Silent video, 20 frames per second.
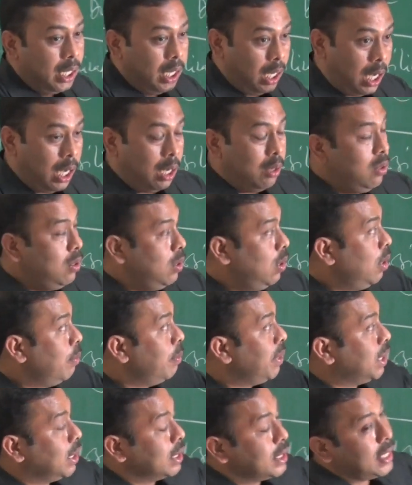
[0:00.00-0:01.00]
How?
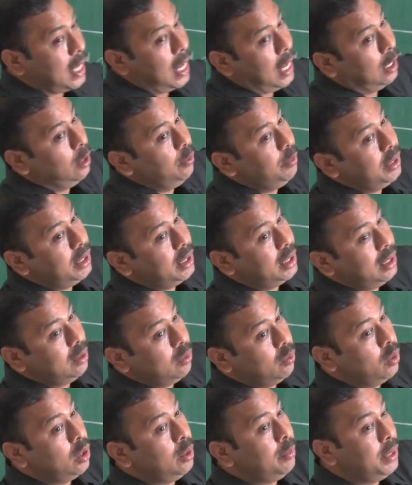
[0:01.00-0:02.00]
Because
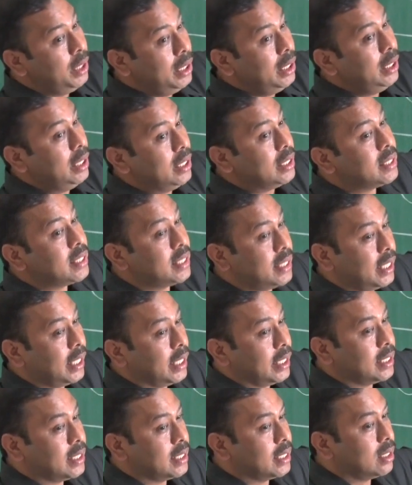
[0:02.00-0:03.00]
alumina will be
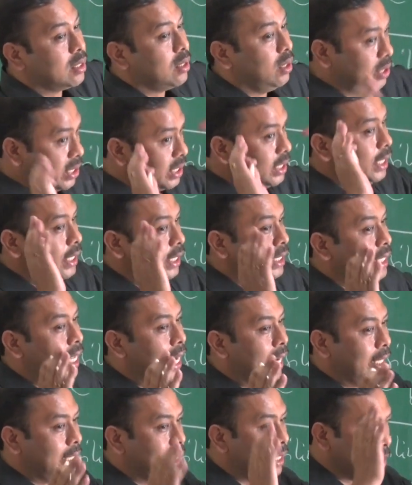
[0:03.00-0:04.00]
6. Considering
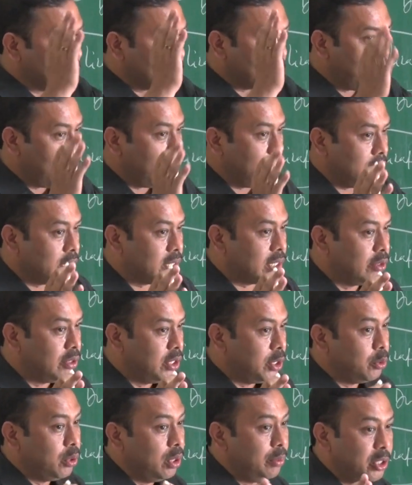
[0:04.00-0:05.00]
that the smallest
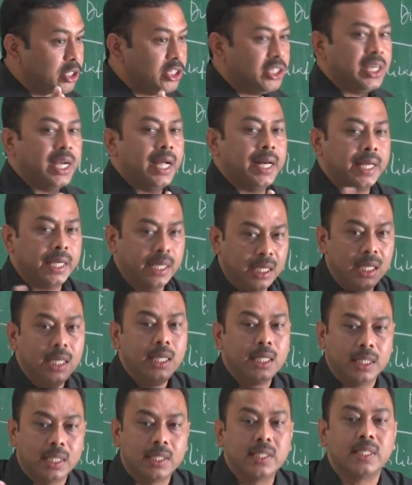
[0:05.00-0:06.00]
unit will be sharing
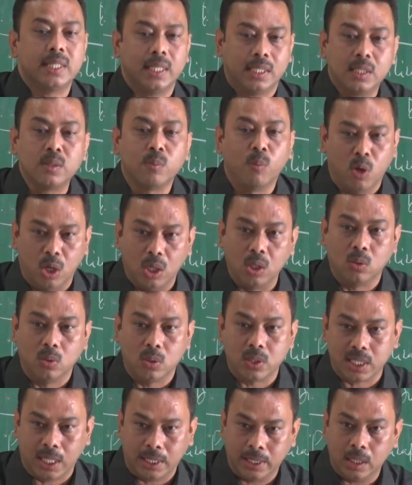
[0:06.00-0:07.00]
the 6
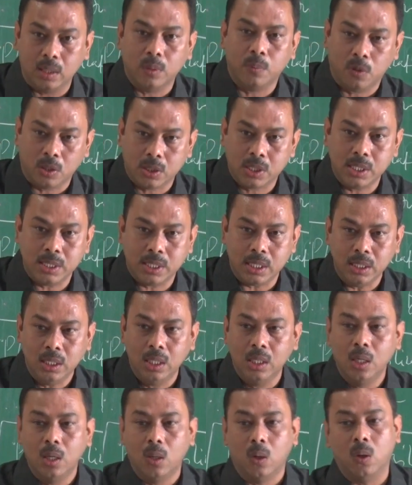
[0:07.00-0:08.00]
molecules, either of oxygen
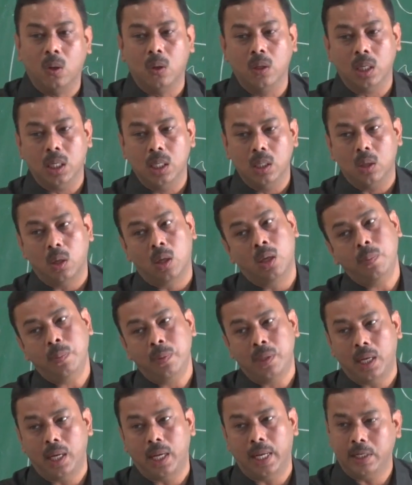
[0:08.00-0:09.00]
or
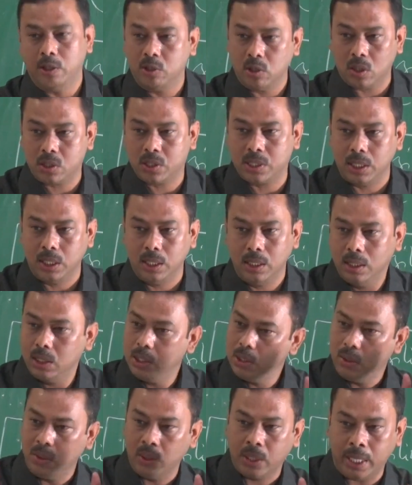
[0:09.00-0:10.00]
hydroxyl.
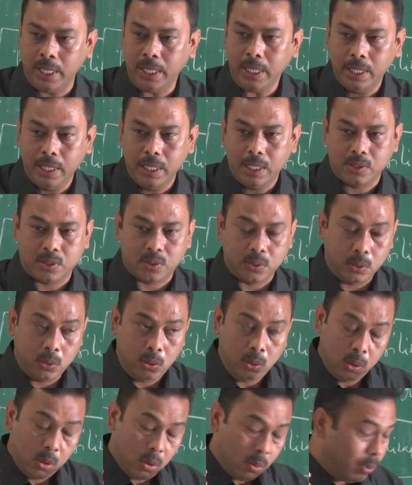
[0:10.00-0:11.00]
Okay?
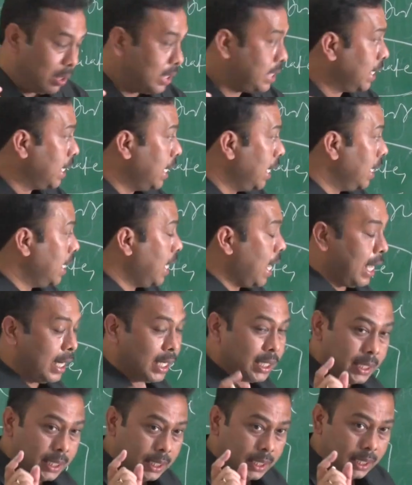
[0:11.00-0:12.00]
So once again,
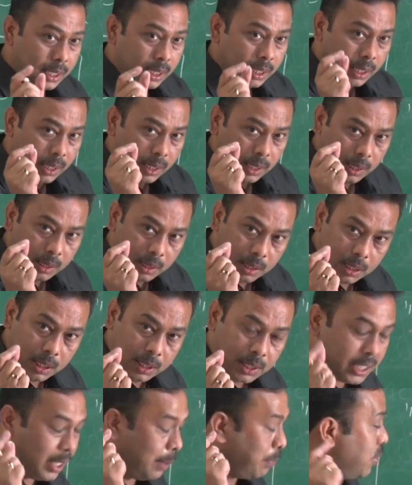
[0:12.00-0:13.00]
another
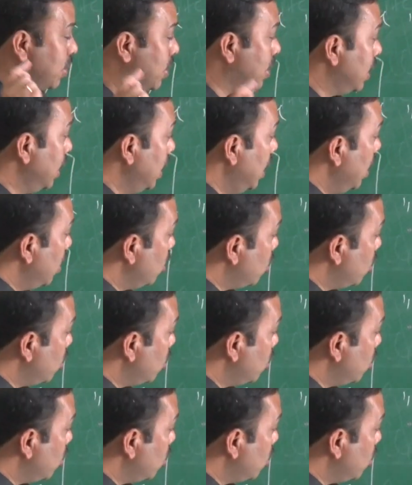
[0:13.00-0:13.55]
tips.